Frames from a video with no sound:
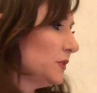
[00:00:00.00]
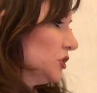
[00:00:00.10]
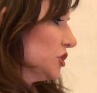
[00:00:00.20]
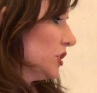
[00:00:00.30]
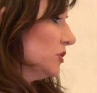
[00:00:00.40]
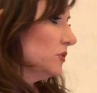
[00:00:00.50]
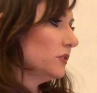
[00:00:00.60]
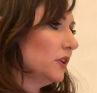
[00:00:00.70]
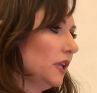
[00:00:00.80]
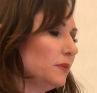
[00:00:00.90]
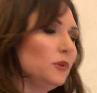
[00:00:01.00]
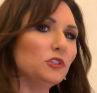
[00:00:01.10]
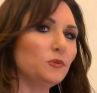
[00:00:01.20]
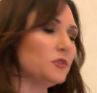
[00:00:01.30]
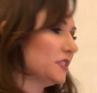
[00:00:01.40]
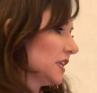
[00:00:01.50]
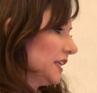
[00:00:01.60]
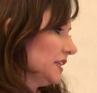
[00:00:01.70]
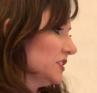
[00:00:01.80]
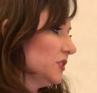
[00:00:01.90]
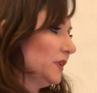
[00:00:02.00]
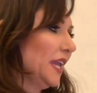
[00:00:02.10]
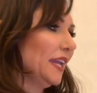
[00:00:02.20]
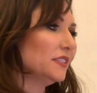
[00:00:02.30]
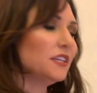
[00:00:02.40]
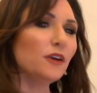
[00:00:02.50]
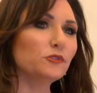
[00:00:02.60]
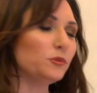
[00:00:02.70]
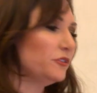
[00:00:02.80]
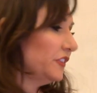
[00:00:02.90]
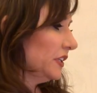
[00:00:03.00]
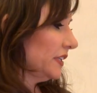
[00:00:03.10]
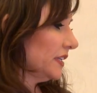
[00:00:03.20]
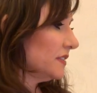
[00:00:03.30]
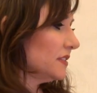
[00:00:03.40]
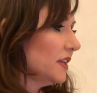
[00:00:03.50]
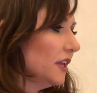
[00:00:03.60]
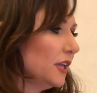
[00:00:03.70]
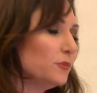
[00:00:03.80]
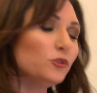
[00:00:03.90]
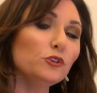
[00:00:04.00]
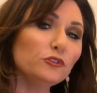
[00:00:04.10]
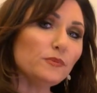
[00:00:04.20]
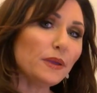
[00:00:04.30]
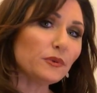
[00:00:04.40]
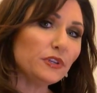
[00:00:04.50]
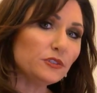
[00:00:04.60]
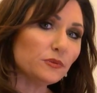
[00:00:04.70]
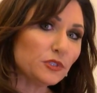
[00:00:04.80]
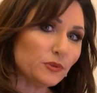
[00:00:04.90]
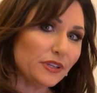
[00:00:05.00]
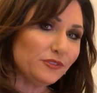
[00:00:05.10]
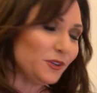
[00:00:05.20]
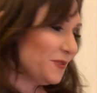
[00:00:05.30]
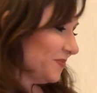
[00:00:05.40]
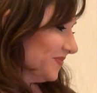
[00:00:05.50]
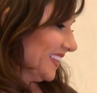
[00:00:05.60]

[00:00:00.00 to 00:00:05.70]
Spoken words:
been shown in multiple studies to enhance comfortable feelings, improve memory retrieval,